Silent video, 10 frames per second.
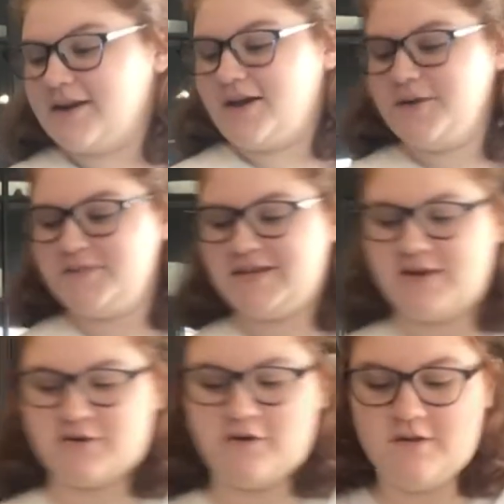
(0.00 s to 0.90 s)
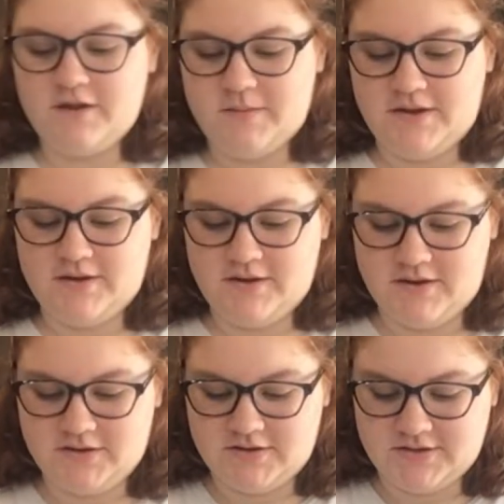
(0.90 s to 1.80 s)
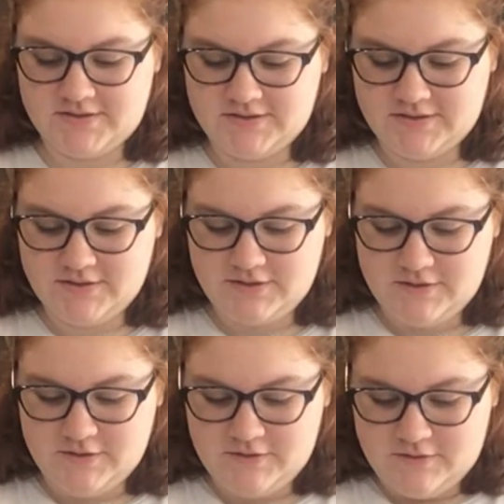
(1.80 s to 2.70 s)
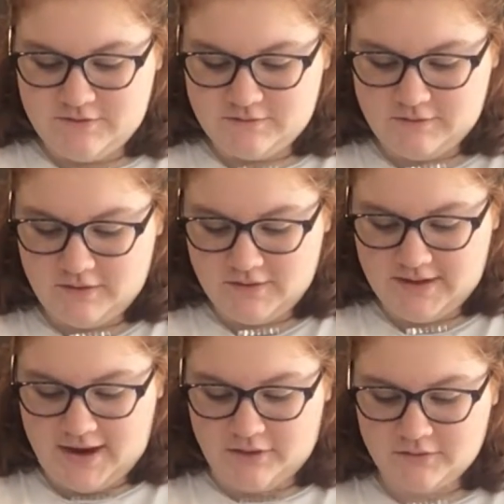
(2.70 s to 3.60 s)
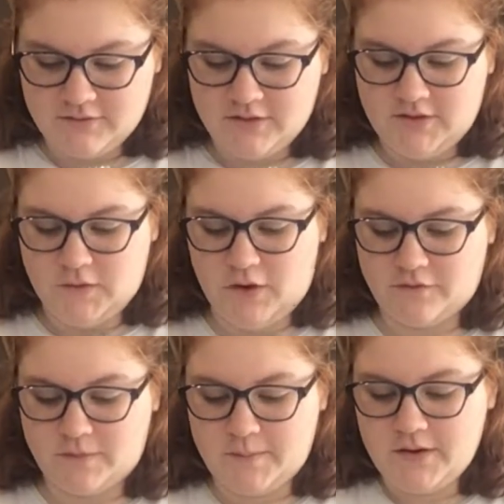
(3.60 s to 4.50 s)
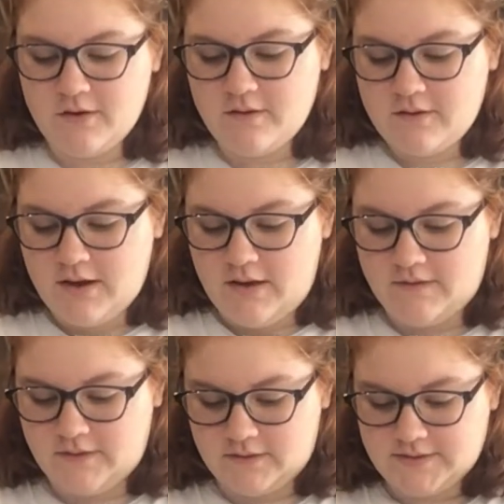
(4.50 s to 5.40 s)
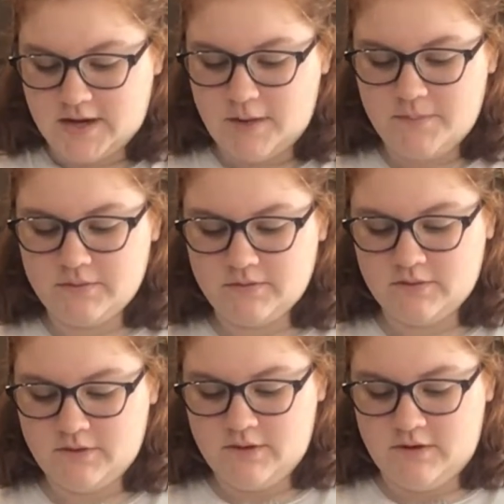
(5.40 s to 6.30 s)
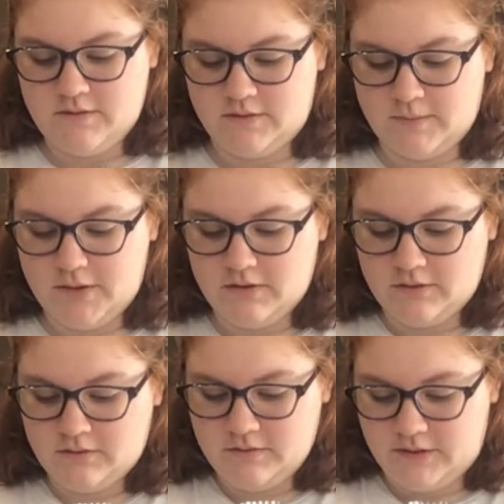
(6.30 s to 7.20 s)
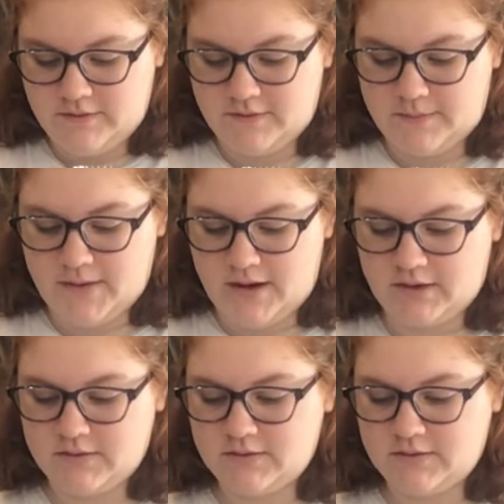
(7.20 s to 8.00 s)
now you would take your rolling pin and just roll it out. You go from the middle, and then the top, and the middle, and then the back.